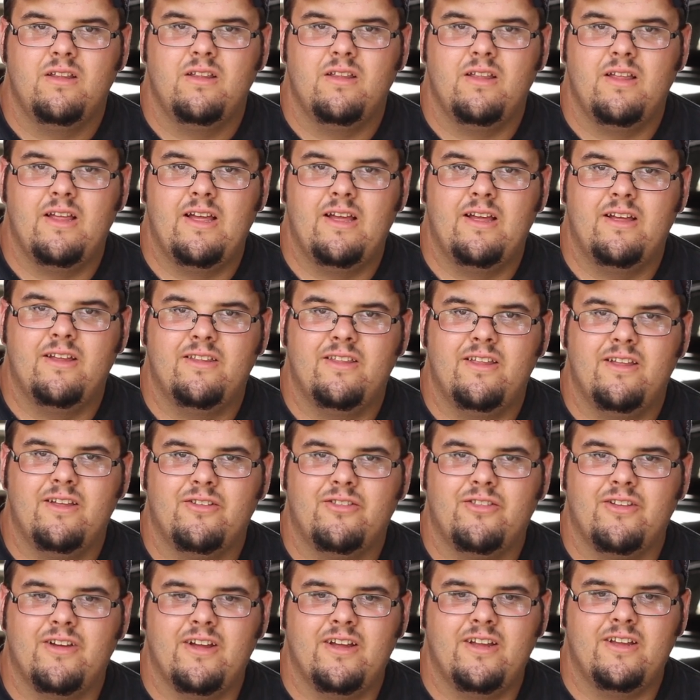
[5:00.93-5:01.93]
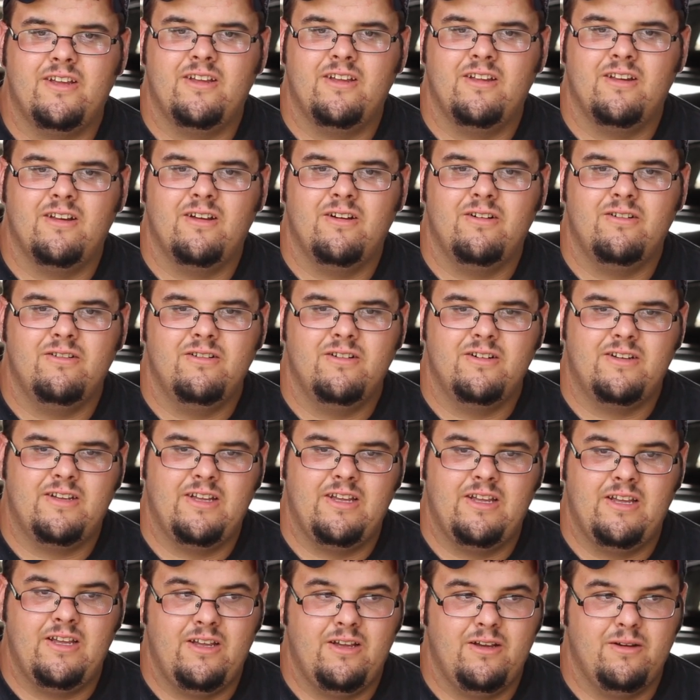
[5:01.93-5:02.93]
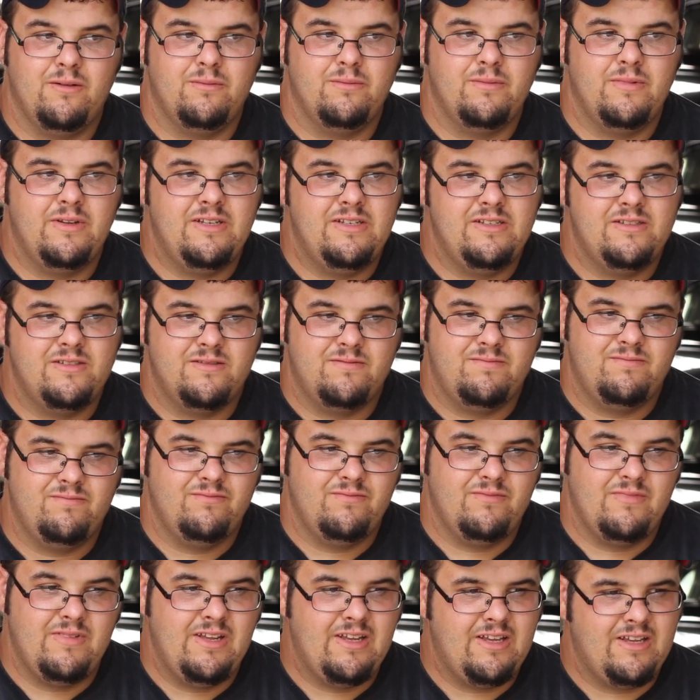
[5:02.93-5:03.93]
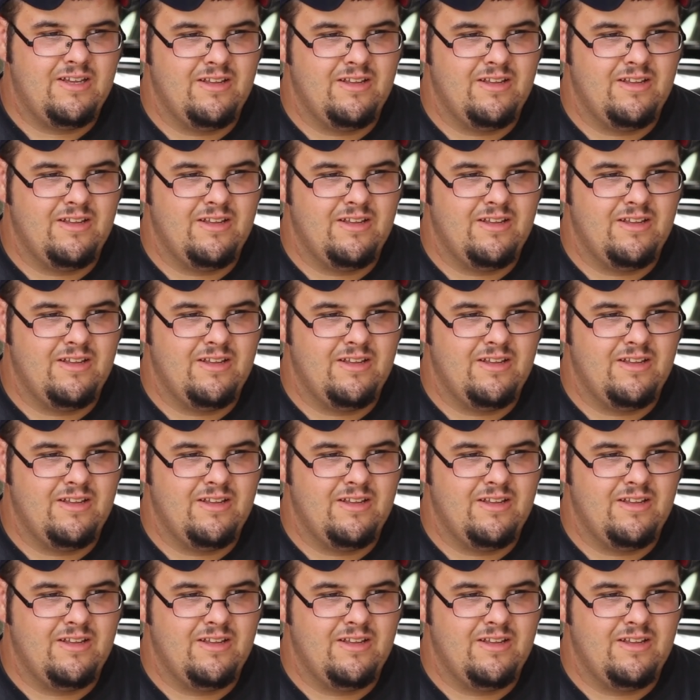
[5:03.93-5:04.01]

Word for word: They'll think, you know, look at him, he